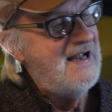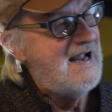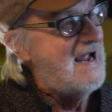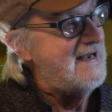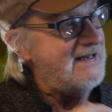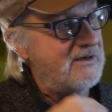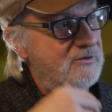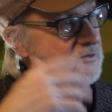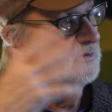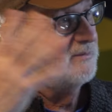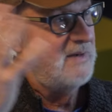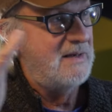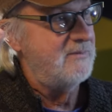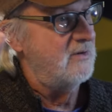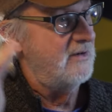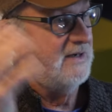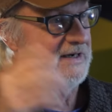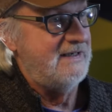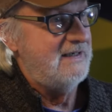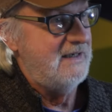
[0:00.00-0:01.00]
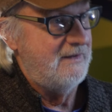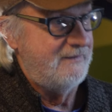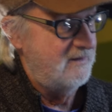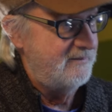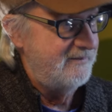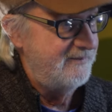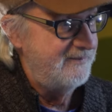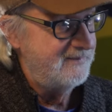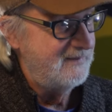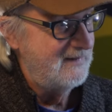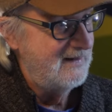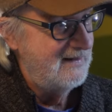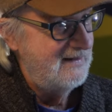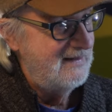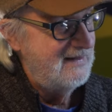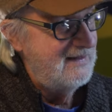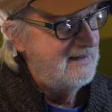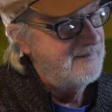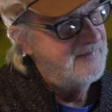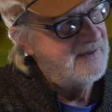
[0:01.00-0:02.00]
I didn't remember any of them.
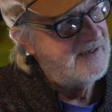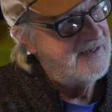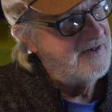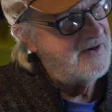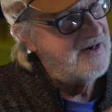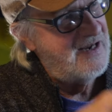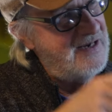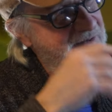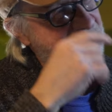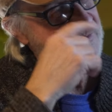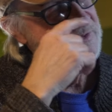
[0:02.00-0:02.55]
But here I